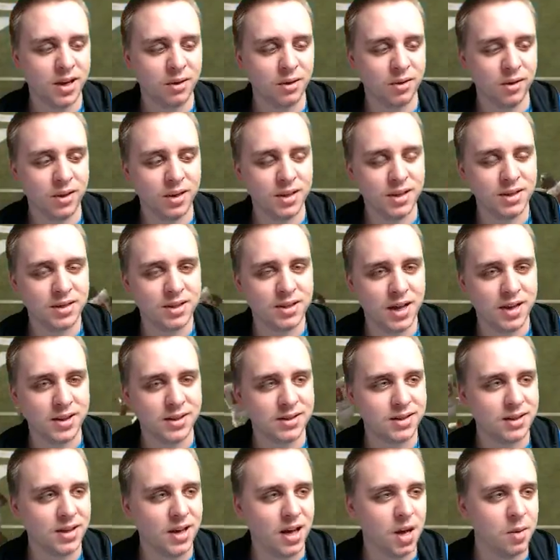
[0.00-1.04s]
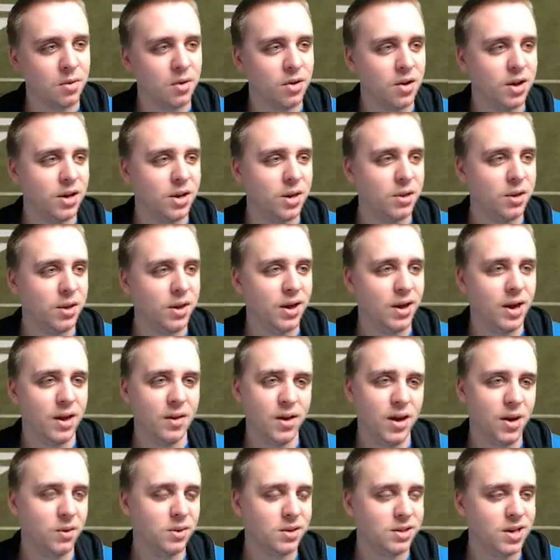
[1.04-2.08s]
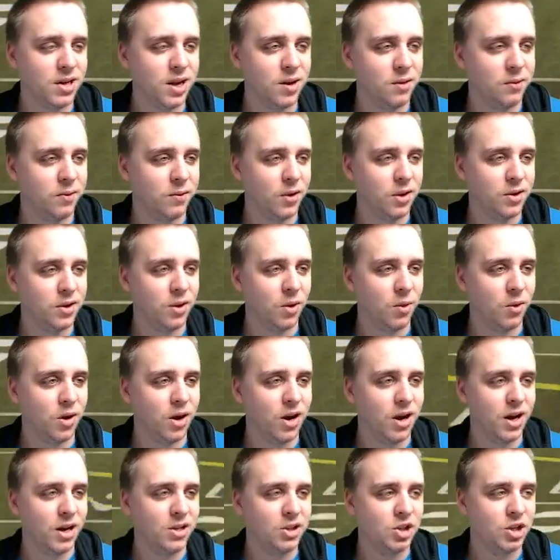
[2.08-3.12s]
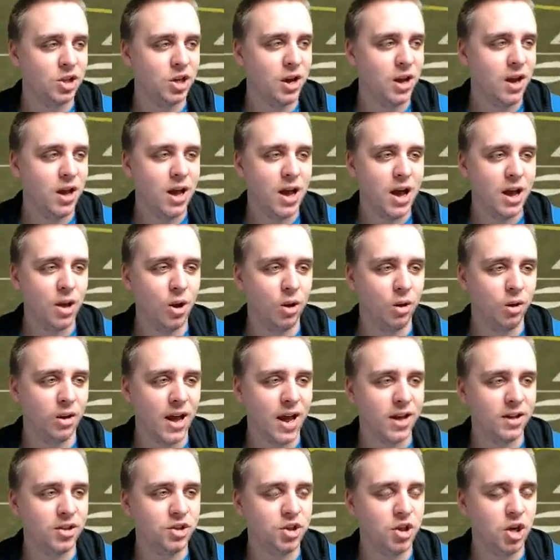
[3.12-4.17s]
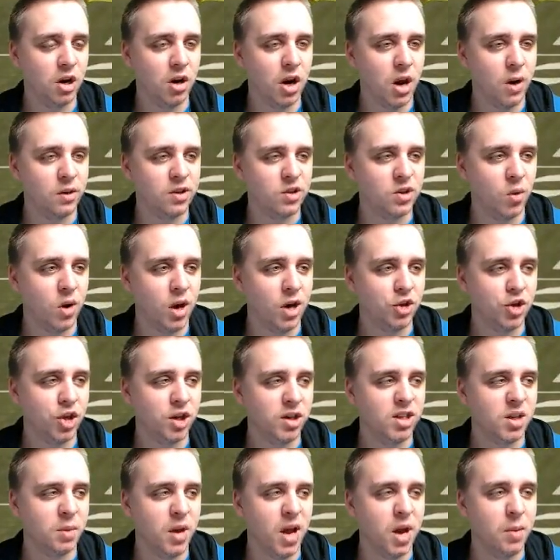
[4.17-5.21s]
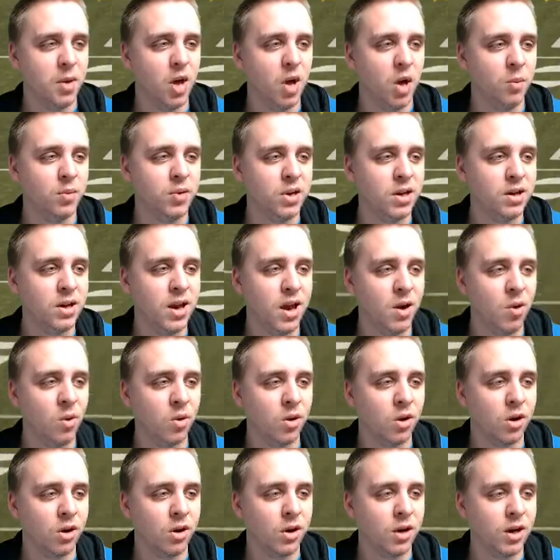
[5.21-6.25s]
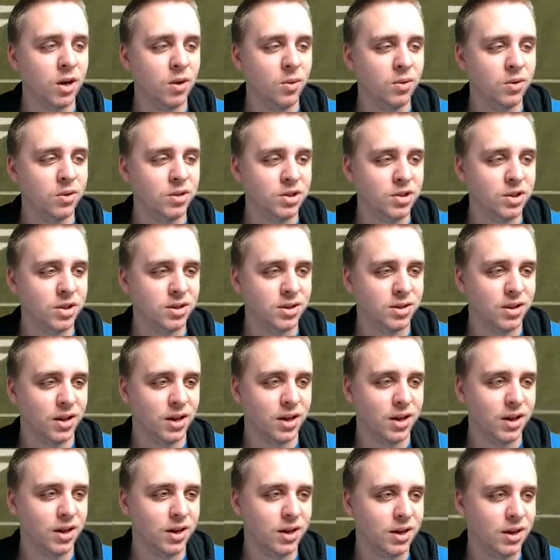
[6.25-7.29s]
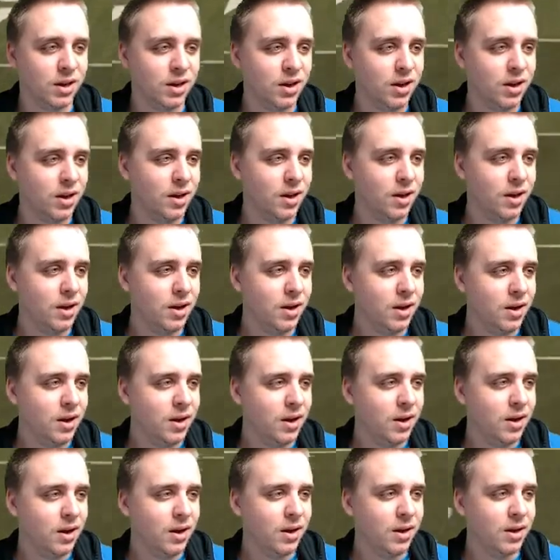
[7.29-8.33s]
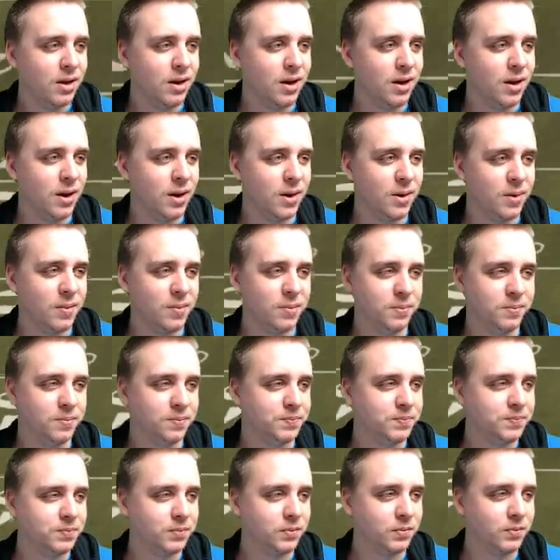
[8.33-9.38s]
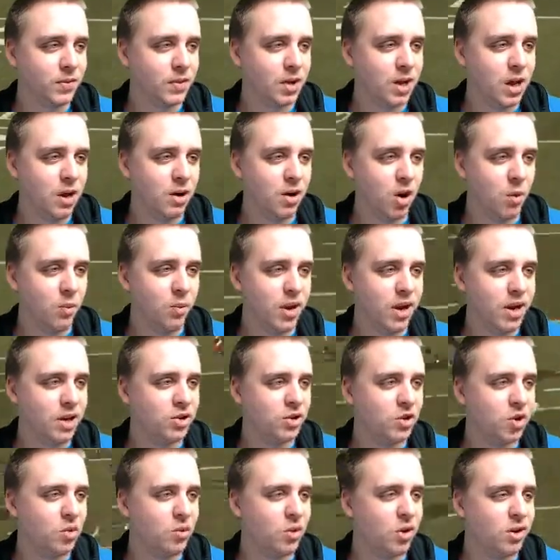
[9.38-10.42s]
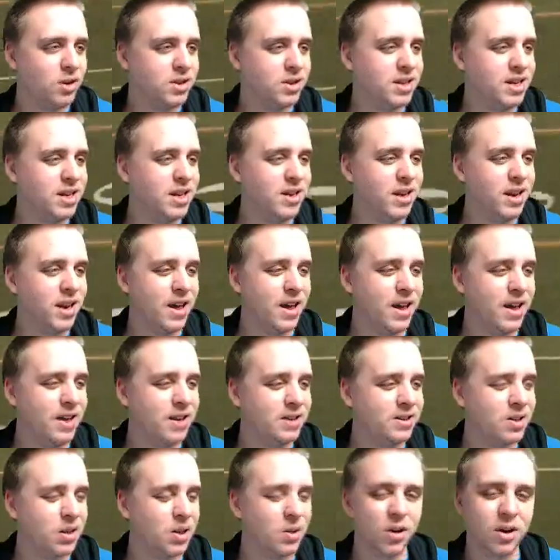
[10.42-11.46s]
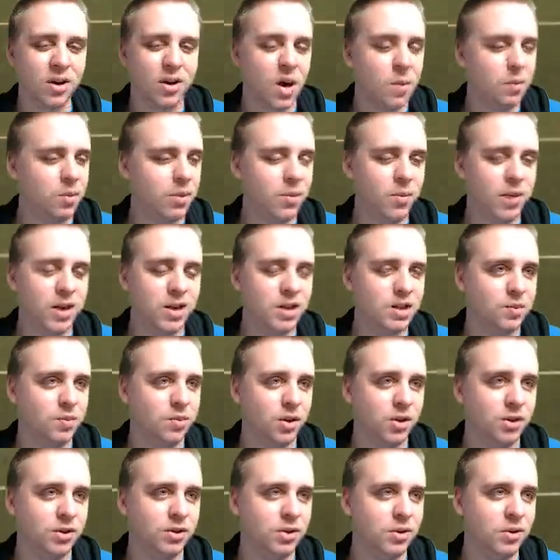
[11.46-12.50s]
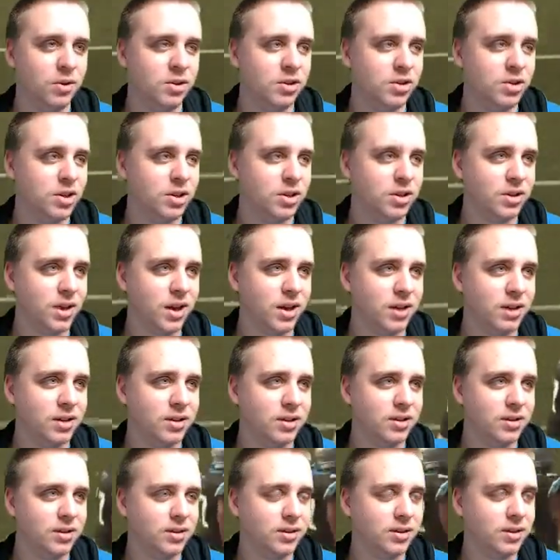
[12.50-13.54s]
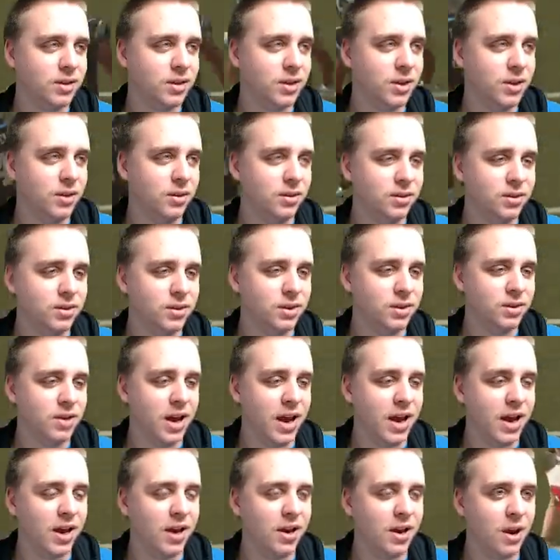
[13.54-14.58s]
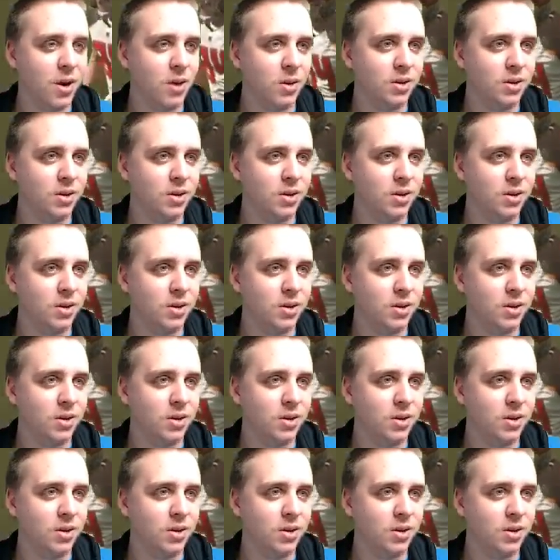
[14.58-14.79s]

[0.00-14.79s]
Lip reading: like a really intense game or anything. I thought it was kind of fun to watch. I know last year I was watching some MLB Network, and it was just like, I don't know, Pedro Martinez. There were a couple baseball dudes just like, you know, just hanging